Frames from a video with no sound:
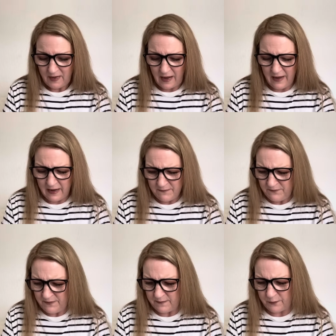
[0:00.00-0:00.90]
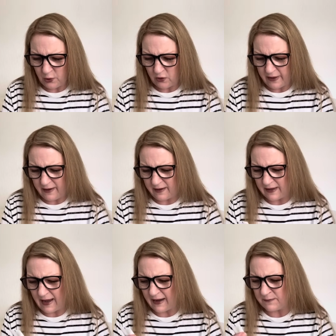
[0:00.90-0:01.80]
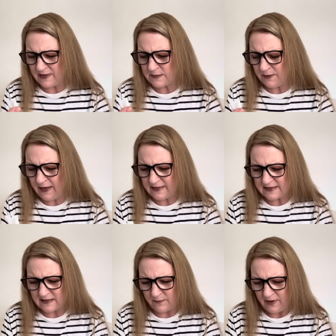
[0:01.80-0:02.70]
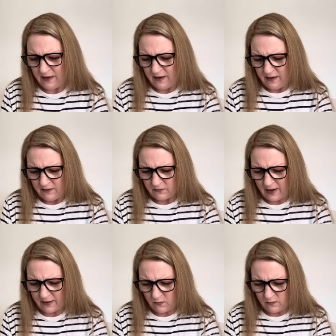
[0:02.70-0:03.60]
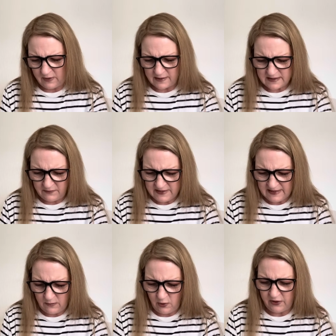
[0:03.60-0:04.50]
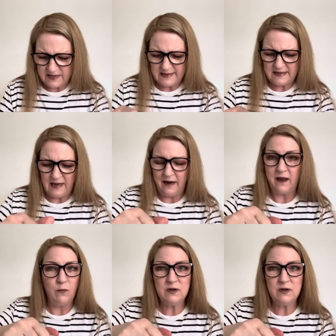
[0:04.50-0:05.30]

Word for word: Um, but uh, yeah, I've misplaced them. Right, let's have a see what this is like. I will